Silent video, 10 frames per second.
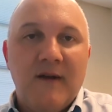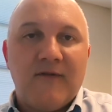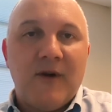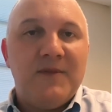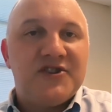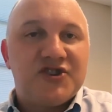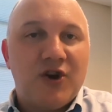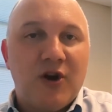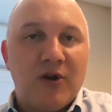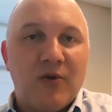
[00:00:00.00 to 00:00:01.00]
From this
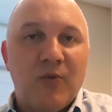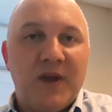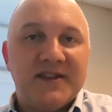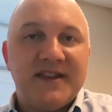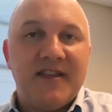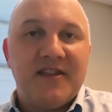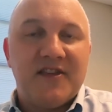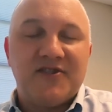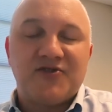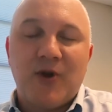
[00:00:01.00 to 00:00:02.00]
chart, we can see that the
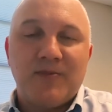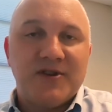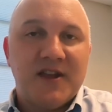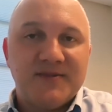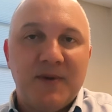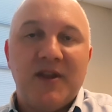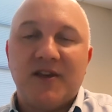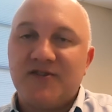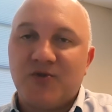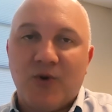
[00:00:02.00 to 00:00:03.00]
disruption has been
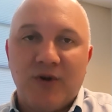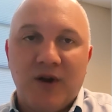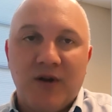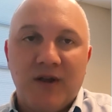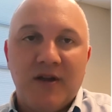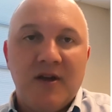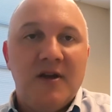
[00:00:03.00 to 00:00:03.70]
extraordinary,